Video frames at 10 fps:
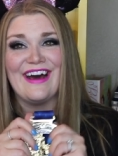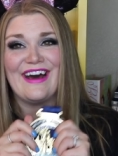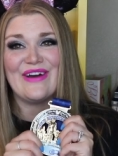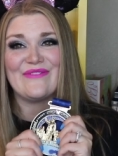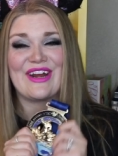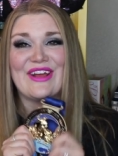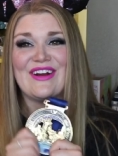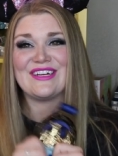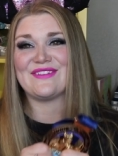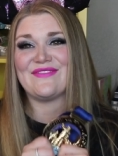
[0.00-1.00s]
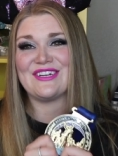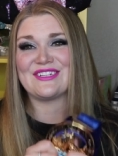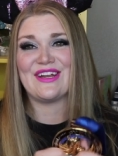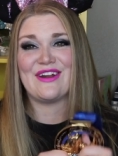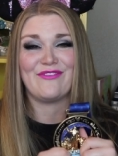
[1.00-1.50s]
When I crossed the
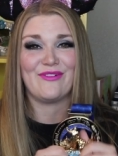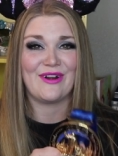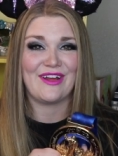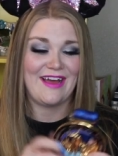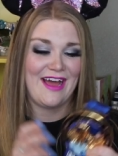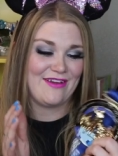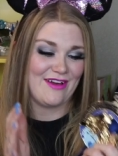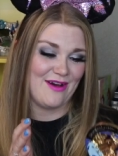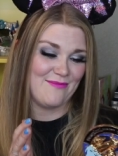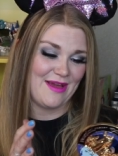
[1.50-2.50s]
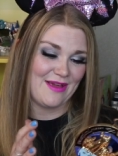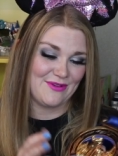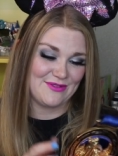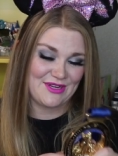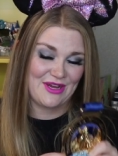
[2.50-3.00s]
finish line in Florida, I got my
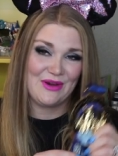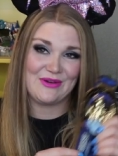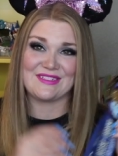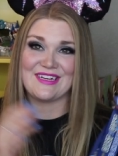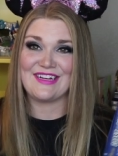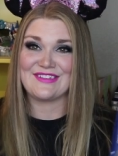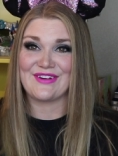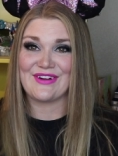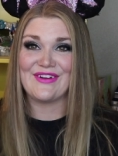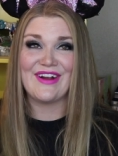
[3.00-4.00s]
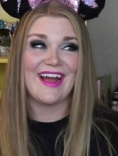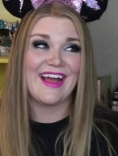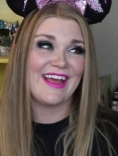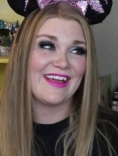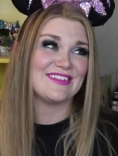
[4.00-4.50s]
Coast to Coast and I started
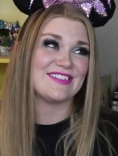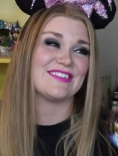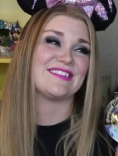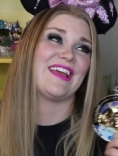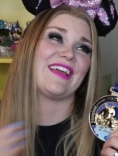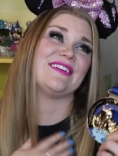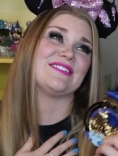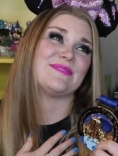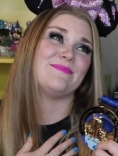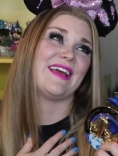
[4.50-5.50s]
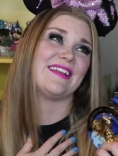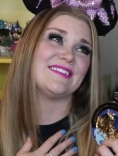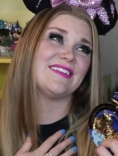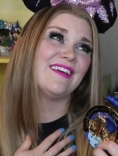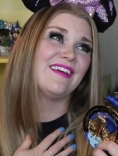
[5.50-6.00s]
crying. It's just like, it just meant